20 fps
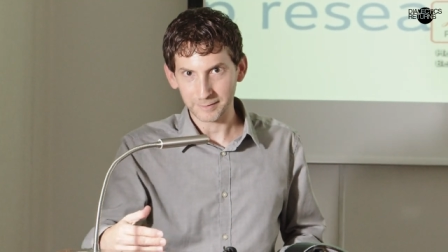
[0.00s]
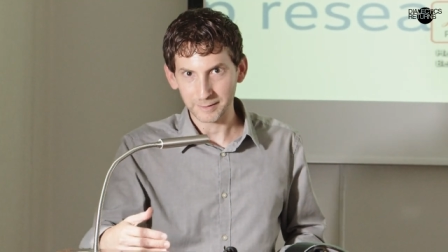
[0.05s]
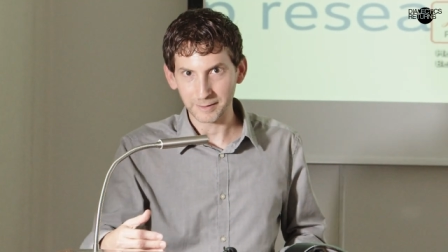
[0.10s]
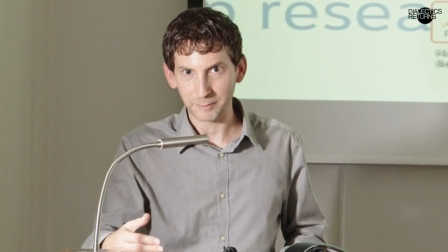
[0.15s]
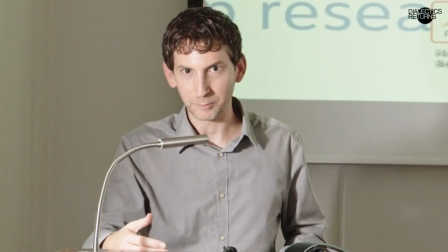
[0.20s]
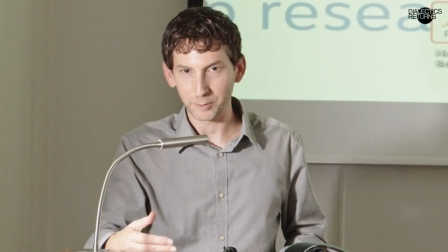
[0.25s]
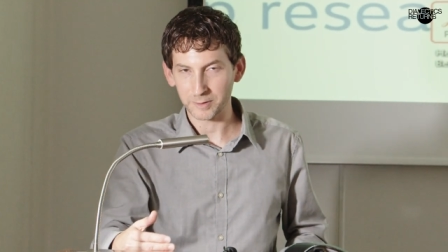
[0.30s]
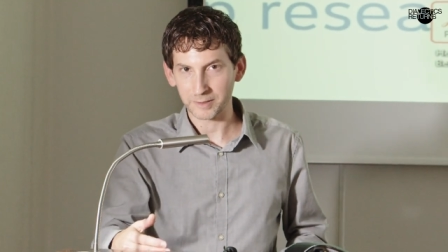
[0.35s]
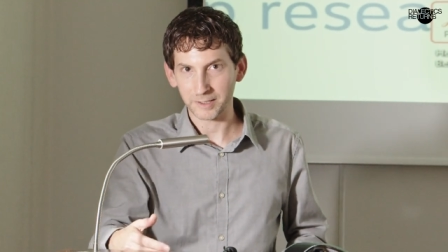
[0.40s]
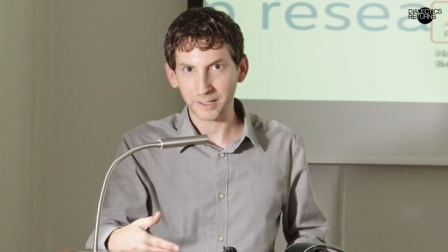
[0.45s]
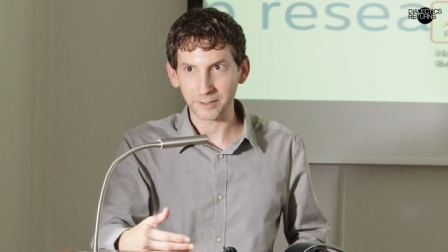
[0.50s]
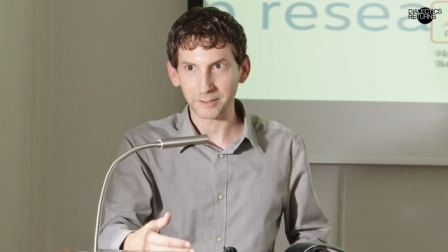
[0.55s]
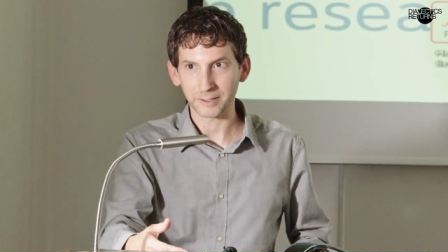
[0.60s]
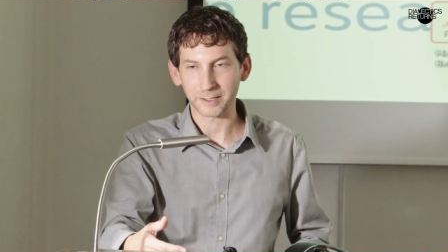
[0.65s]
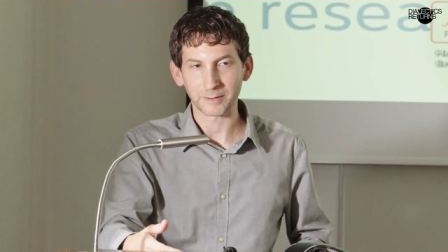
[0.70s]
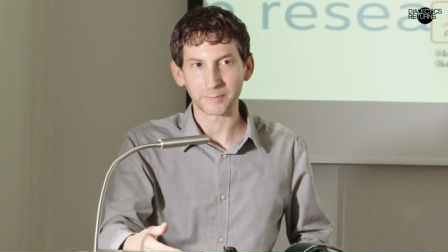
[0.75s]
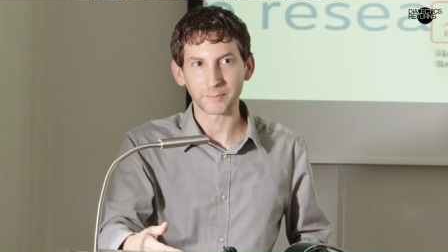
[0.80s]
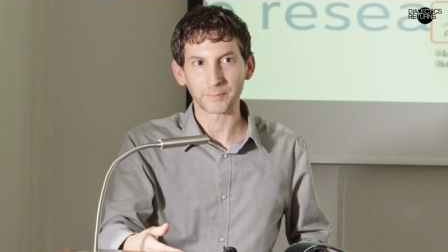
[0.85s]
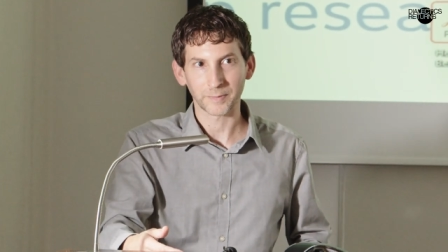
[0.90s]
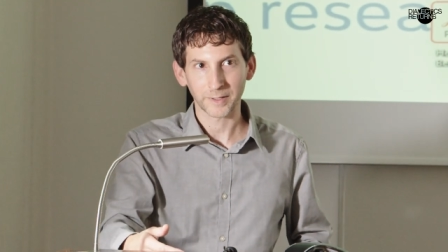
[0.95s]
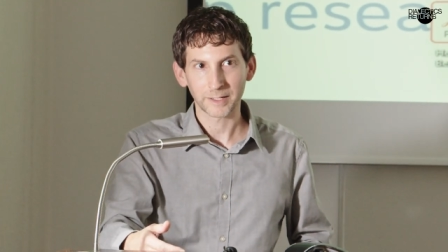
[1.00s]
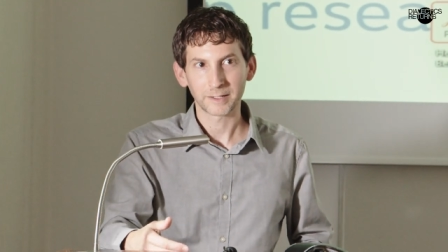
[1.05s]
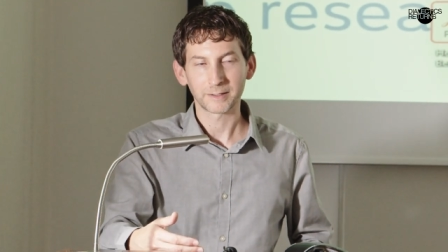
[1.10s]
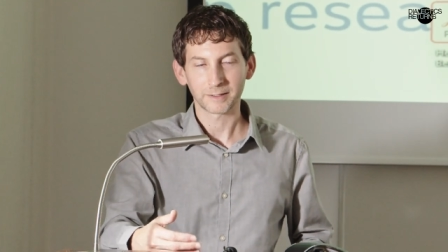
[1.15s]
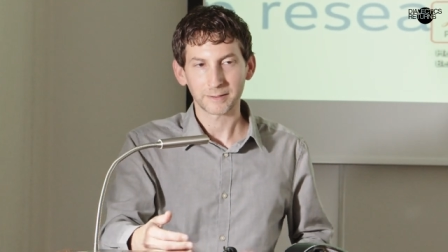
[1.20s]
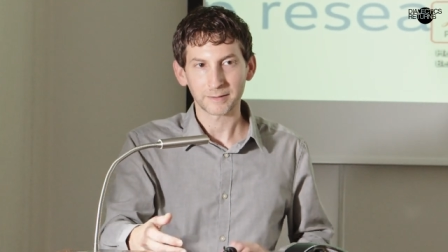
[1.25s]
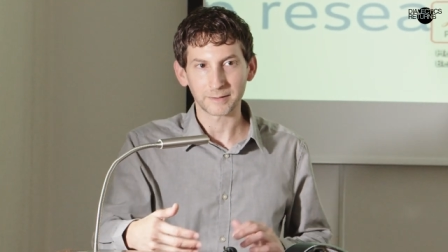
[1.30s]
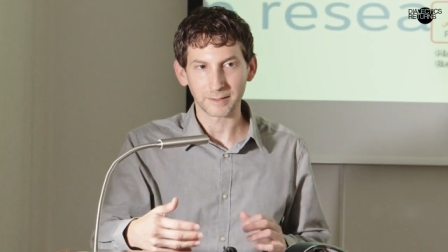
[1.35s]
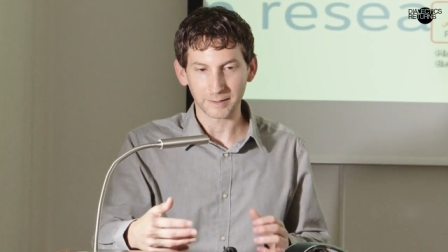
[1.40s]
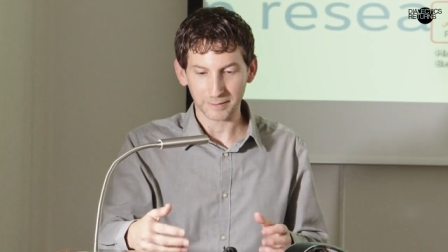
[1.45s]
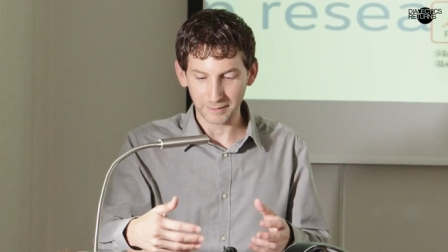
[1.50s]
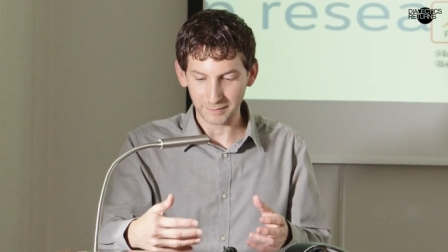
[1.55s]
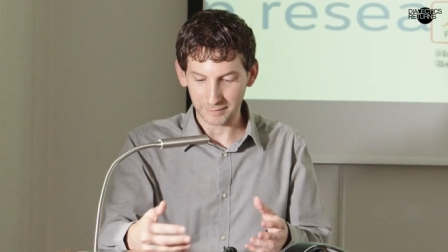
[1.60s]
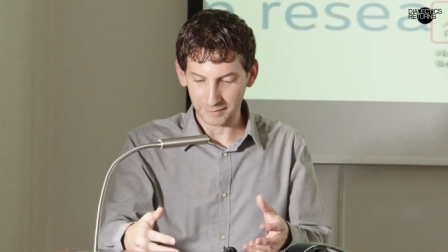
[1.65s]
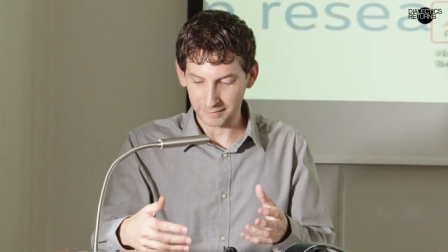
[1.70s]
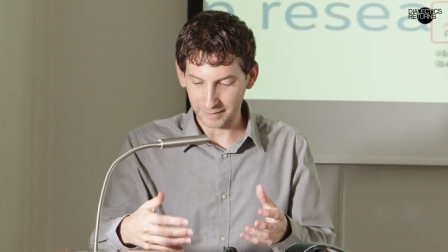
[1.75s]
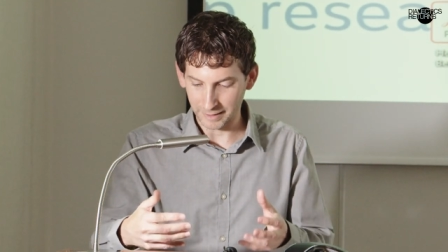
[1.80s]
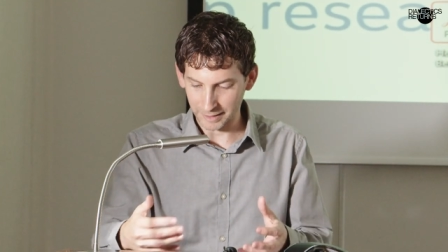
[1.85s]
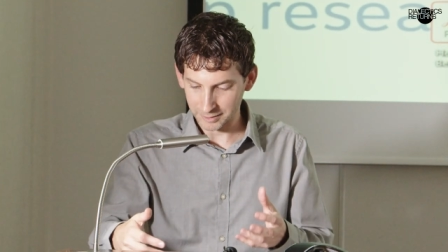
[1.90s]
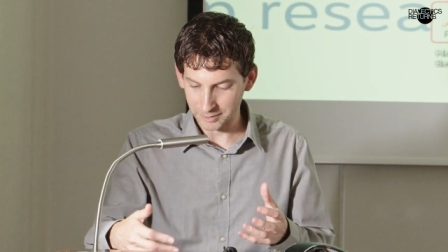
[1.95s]
that would tell him that this
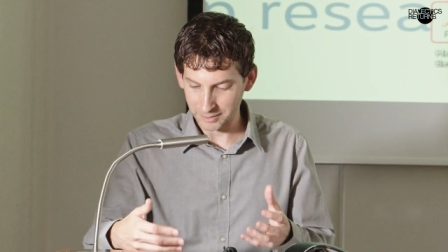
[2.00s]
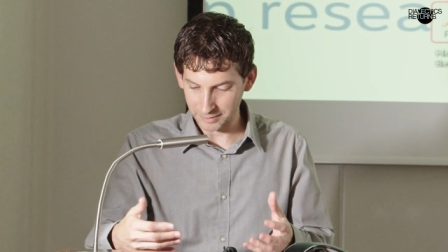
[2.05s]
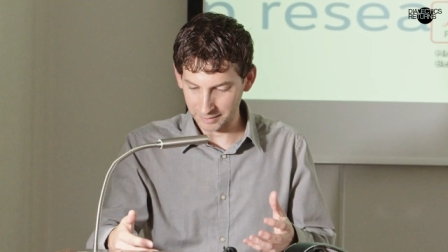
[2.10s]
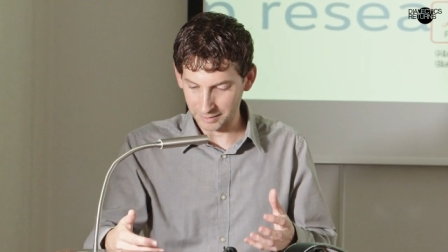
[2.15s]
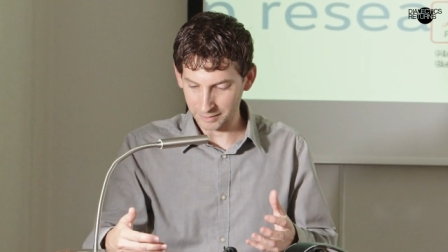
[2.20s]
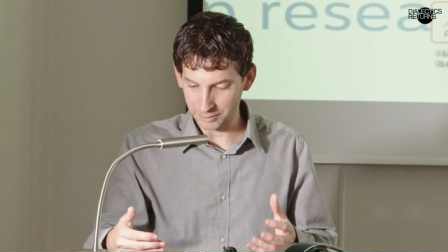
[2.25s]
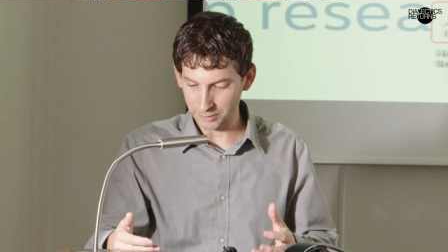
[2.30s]
is actually